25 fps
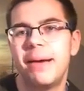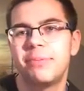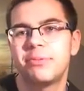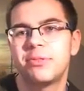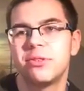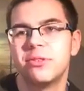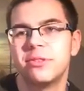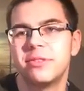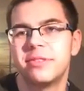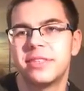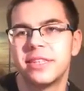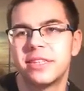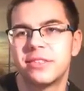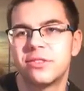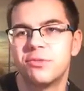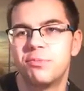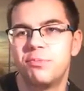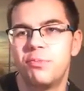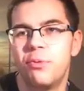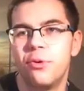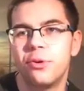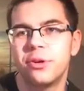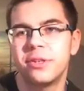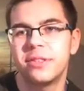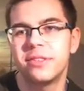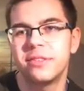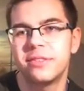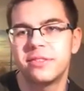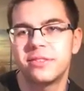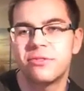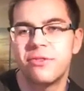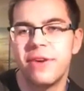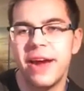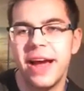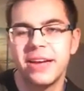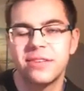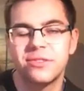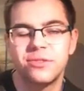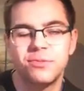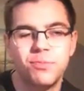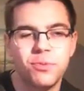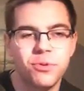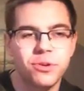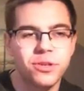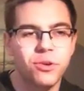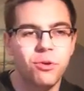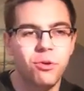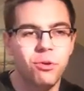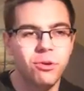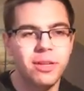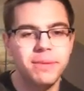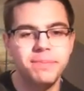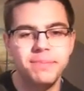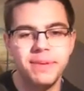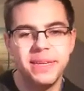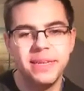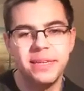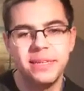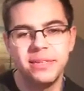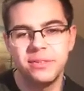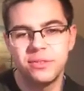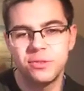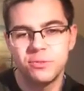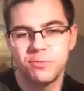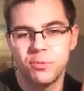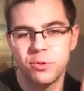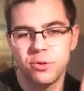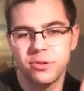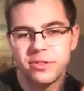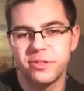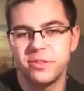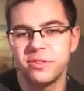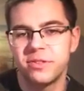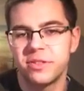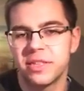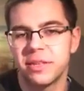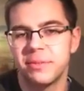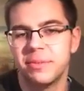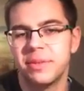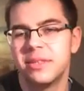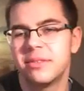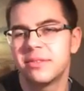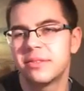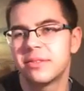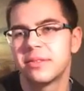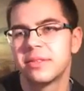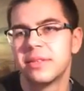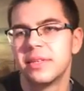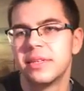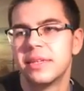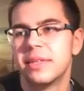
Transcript: Absolutely sick. Support this track, support the whole EP, support Sysdemes.